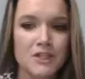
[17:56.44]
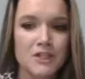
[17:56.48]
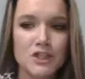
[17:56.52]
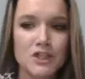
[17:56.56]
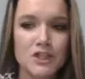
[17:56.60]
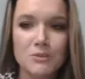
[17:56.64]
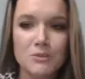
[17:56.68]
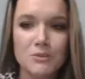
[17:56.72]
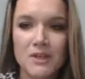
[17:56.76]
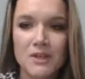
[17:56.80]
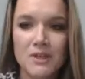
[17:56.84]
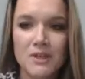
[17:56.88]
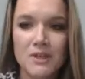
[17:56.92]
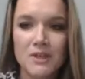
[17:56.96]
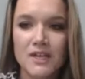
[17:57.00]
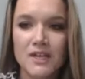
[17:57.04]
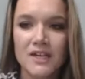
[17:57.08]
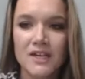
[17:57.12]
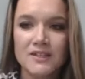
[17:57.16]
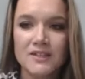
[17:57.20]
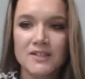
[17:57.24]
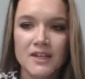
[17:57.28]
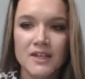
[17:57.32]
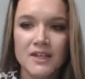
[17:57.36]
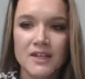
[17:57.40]
it too
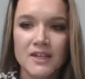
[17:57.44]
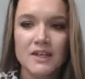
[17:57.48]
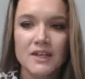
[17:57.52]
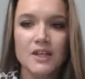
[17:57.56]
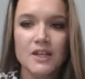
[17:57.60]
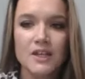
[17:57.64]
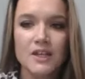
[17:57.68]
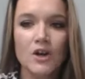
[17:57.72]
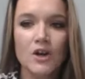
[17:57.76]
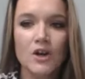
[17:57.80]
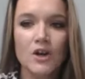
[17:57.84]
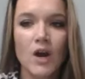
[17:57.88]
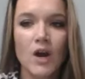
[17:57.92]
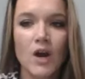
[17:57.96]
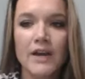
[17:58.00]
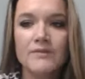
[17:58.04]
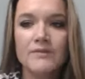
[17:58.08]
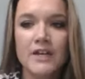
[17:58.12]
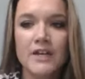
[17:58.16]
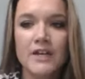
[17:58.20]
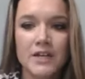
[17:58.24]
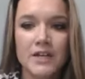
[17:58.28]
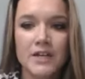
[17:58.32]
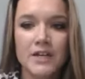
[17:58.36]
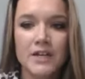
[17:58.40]
because you know
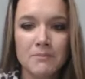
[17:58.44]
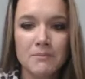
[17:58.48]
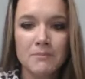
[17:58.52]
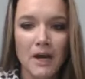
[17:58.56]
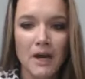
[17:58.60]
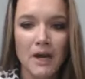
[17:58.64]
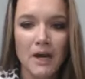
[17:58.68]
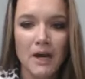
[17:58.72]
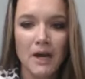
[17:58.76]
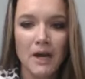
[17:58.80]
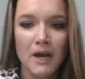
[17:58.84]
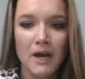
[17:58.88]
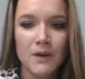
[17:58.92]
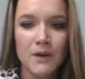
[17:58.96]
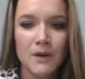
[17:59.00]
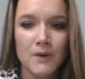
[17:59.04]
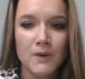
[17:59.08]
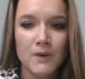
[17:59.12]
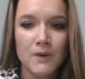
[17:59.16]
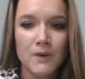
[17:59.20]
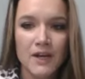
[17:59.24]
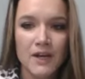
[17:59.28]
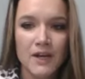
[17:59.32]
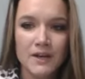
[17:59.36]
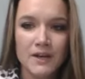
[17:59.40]
i've done it my
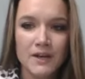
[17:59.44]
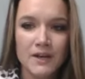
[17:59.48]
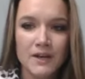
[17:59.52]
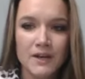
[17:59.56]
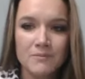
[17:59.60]
way